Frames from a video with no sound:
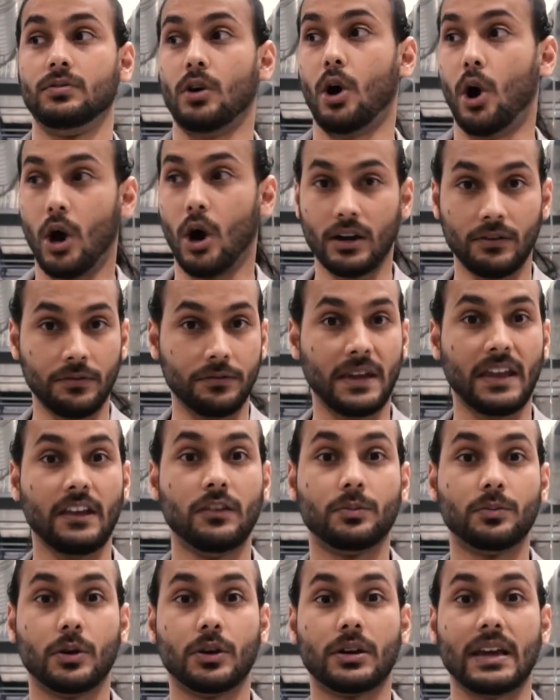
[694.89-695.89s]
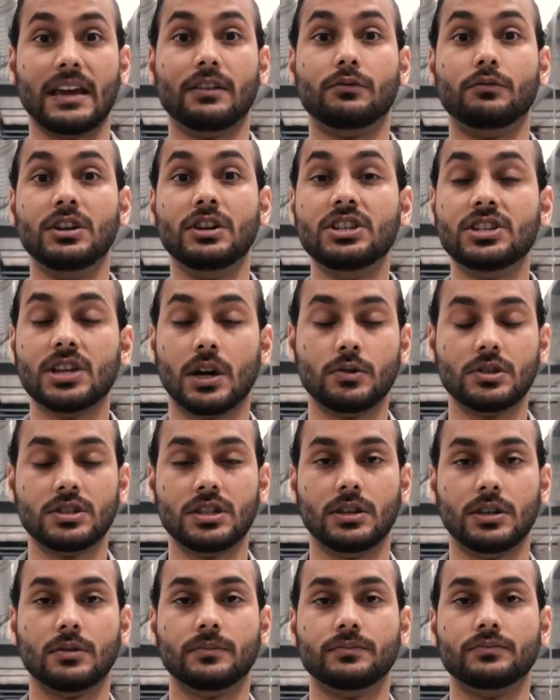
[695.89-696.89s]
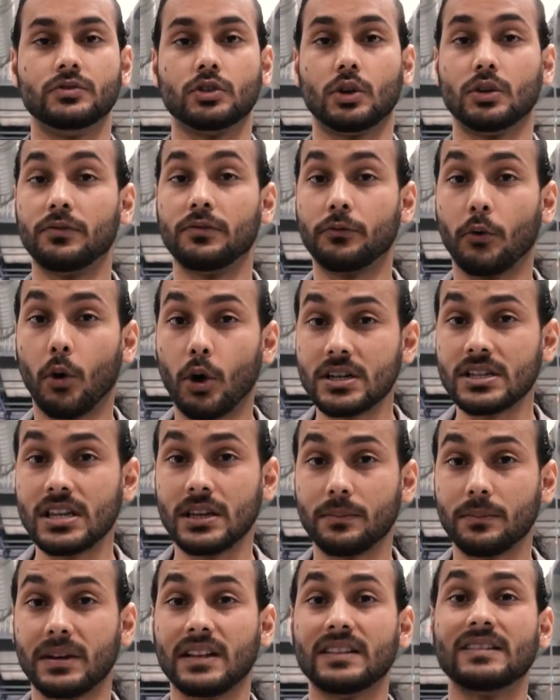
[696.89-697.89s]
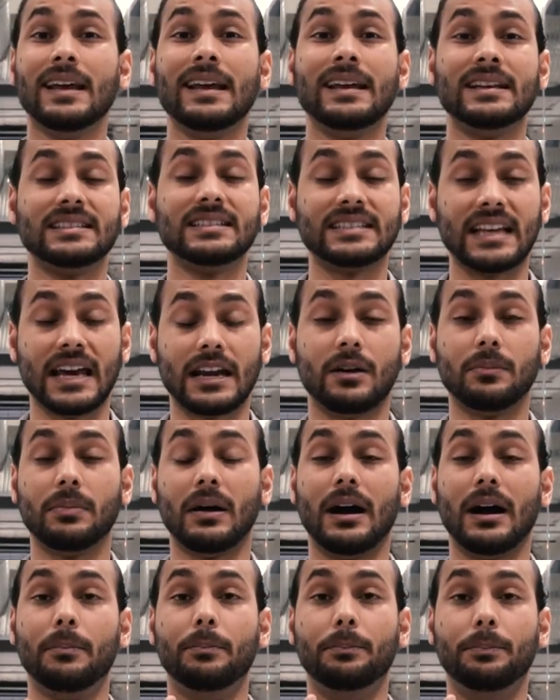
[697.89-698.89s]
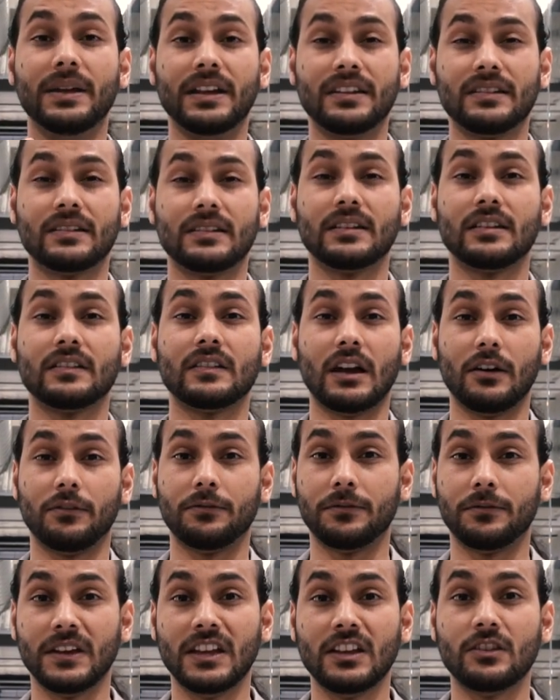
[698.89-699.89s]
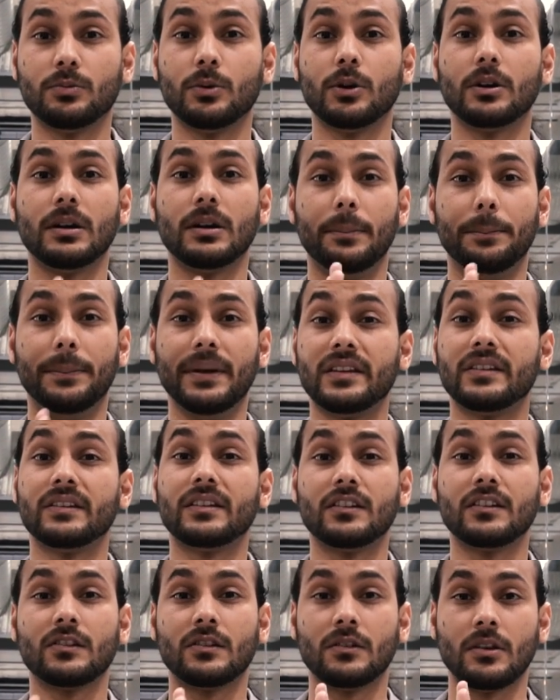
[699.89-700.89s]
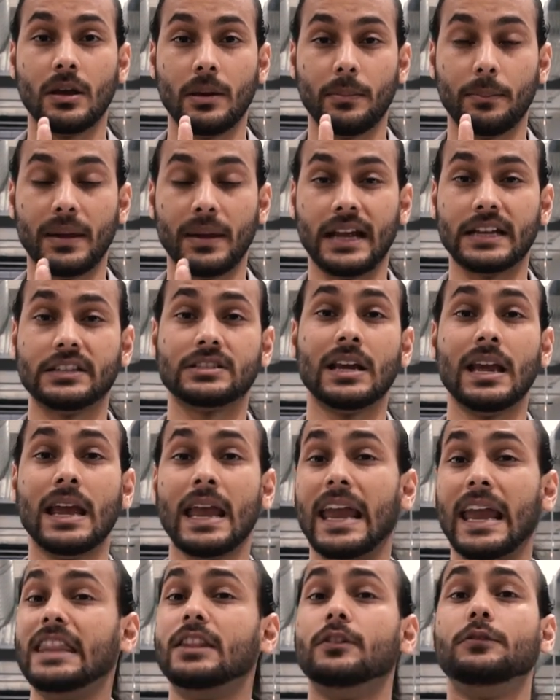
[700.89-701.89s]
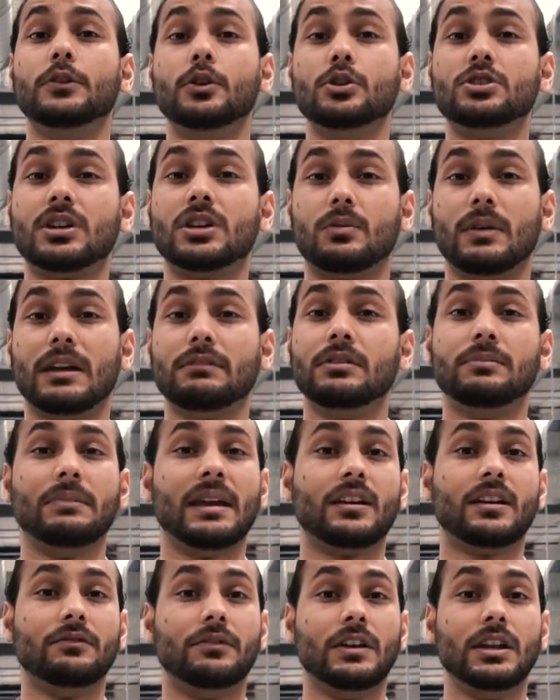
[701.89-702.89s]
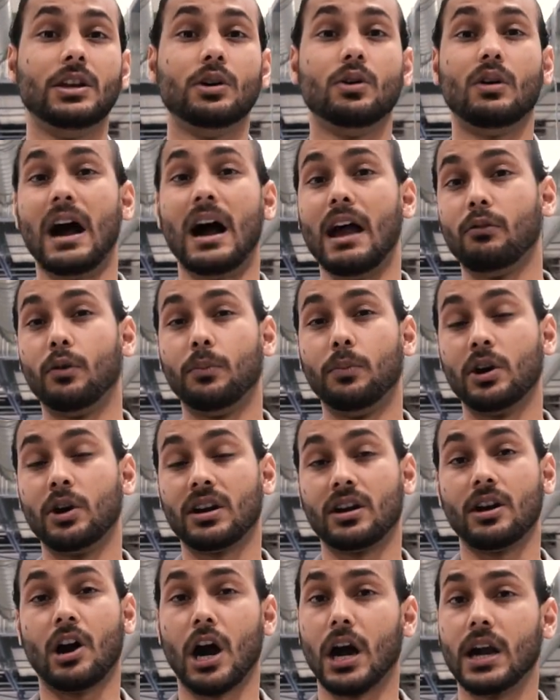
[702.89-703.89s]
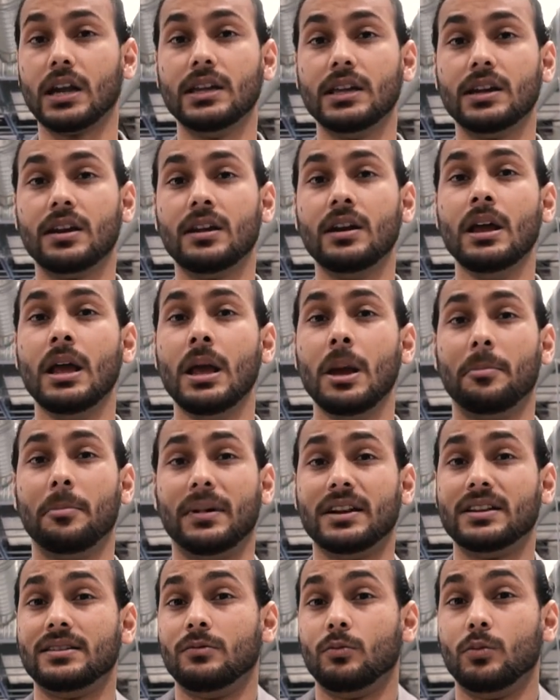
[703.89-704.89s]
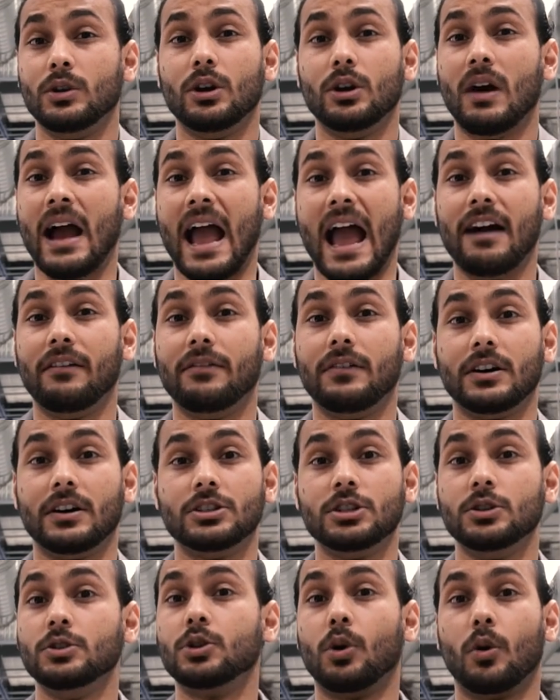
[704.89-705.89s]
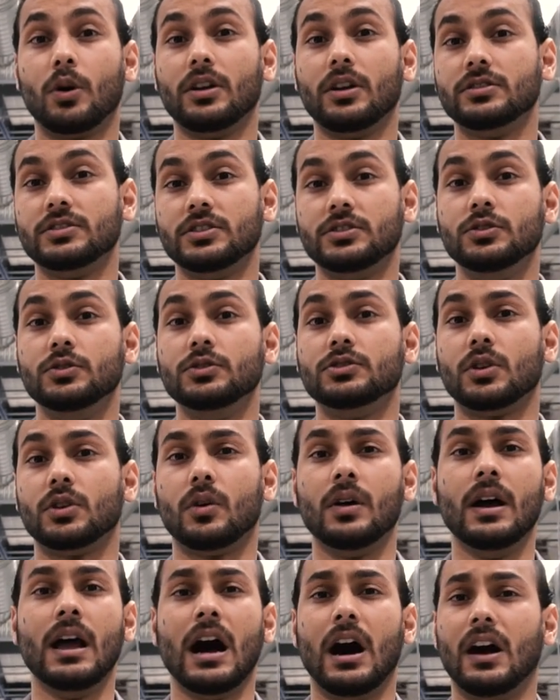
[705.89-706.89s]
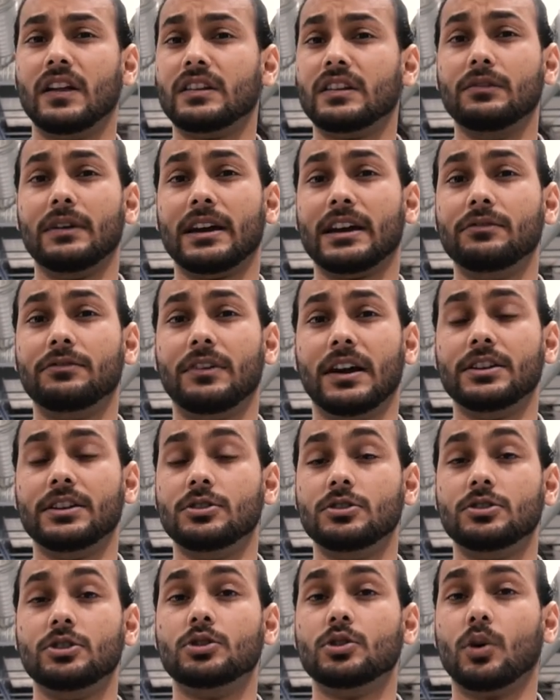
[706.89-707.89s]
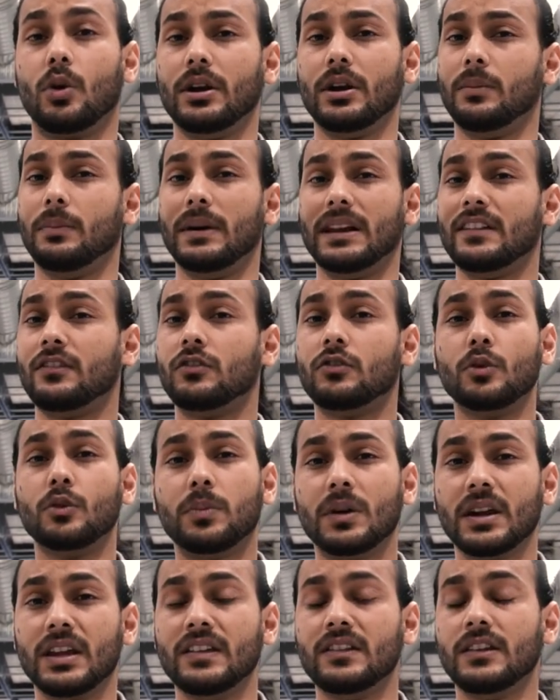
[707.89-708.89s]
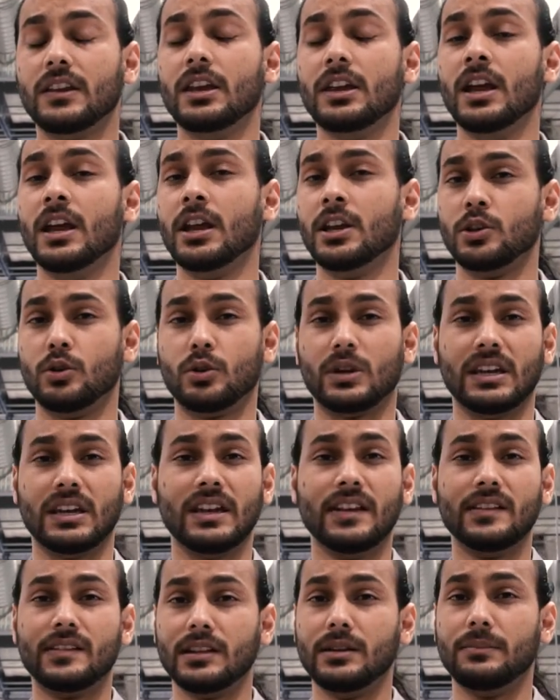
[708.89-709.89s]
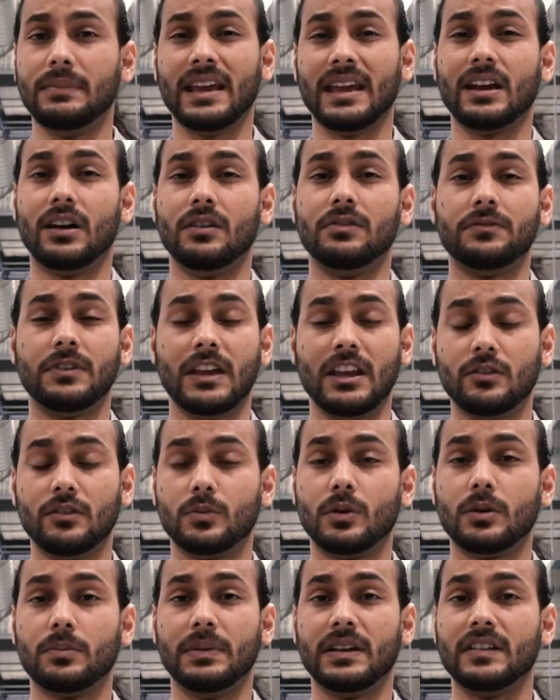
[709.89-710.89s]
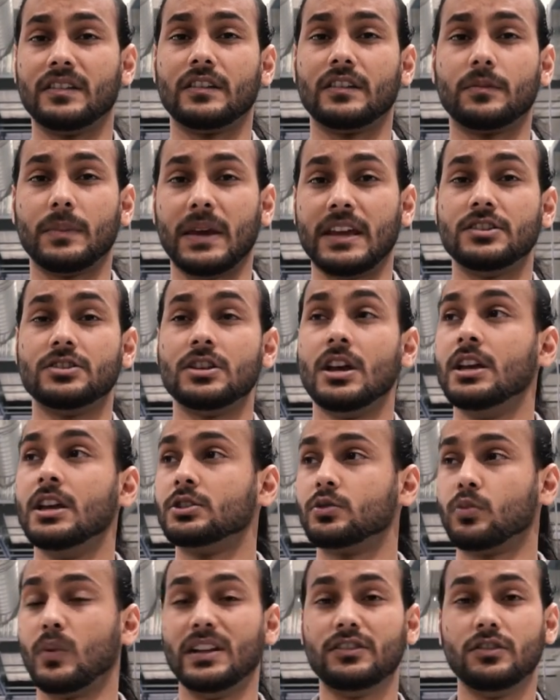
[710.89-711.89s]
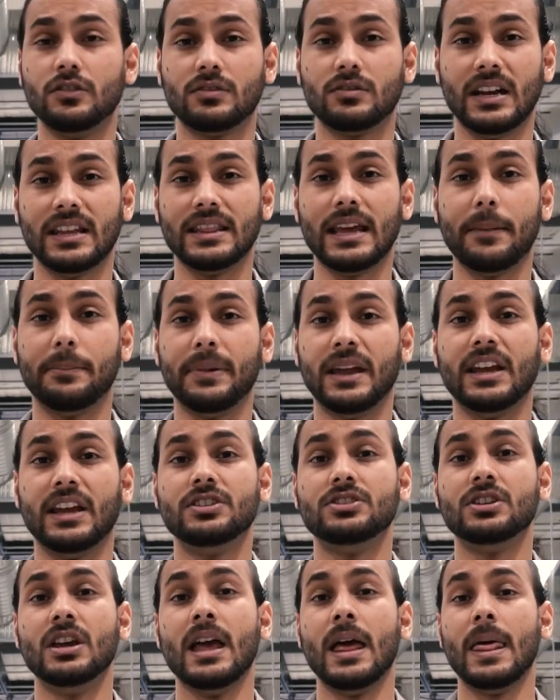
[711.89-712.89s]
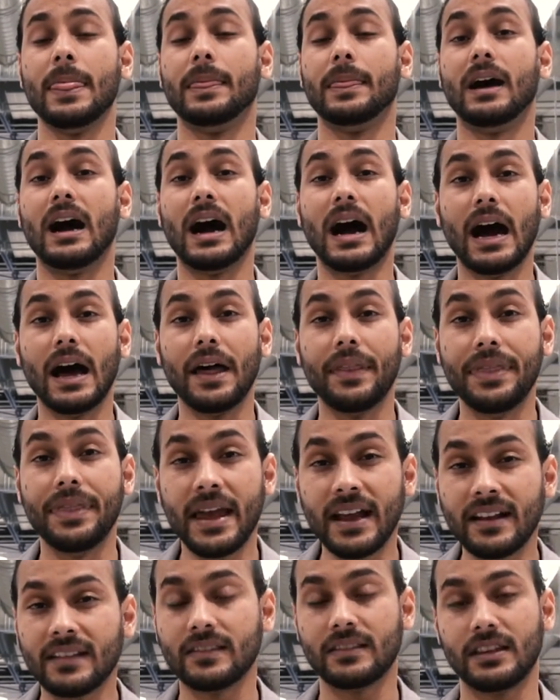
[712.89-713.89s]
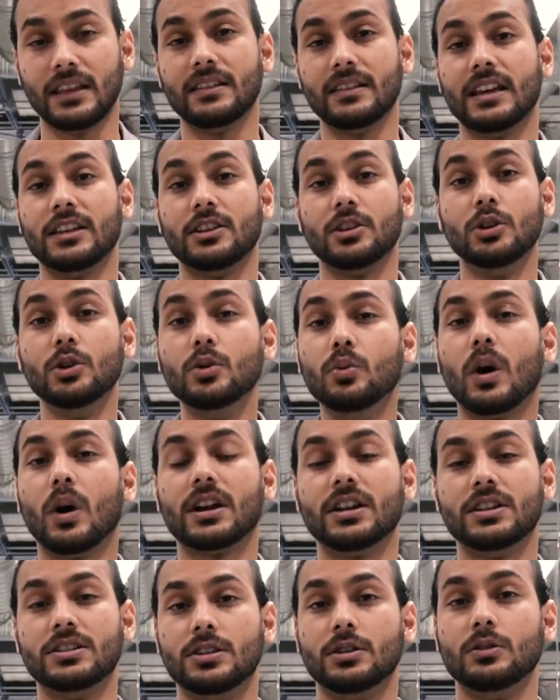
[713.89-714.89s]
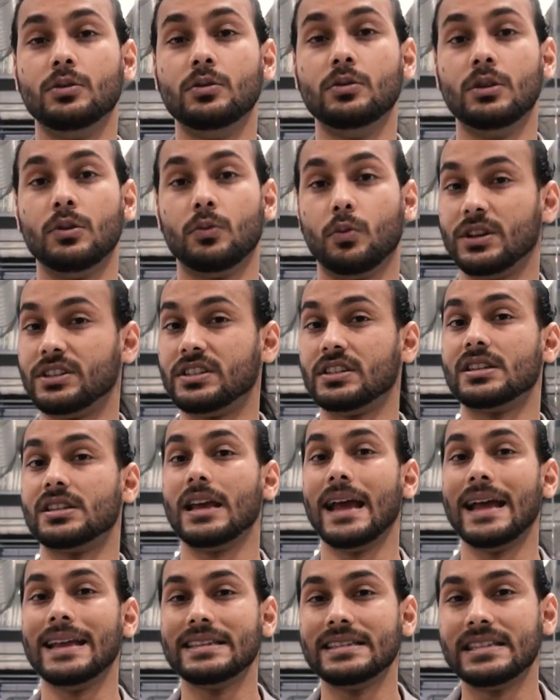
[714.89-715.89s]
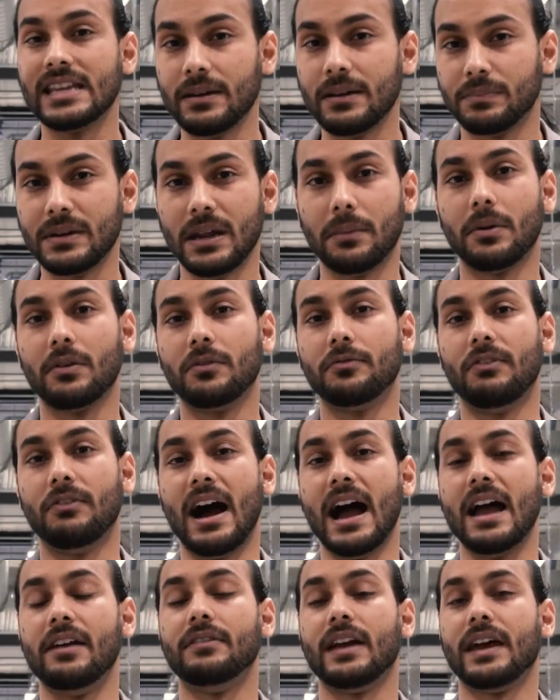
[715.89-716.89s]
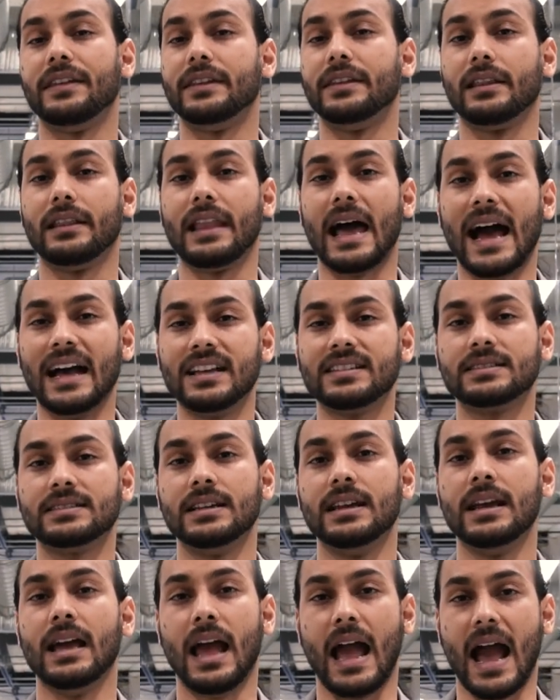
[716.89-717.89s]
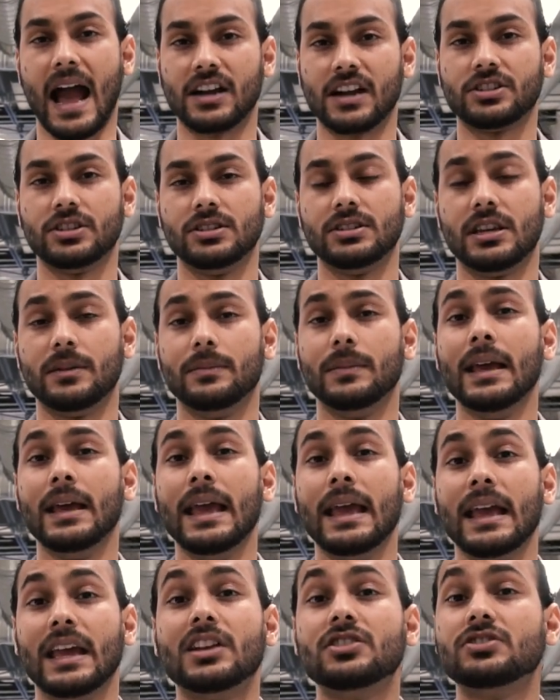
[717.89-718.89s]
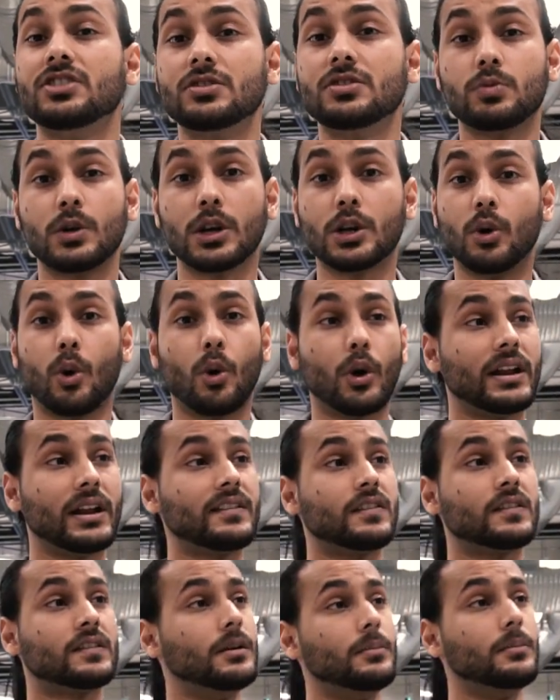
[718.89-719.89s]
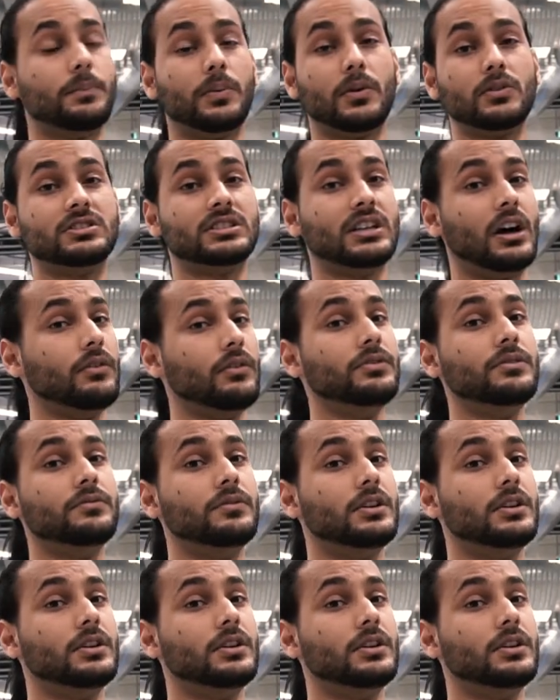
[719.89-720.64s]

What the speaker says: on Facebook and reach out to you. So the 4 tip is set up a business, a Facebook business page. In the future, when we make a video, I will put a card here, but we don't have a tutorial to do so. I'll see if I can find you a tutorial, but it's super easy. You can easily make a Facebook business page. So once you create that page, the next thing that you want to do, which is tip number 5 and the last action tip, is just record a simple selfie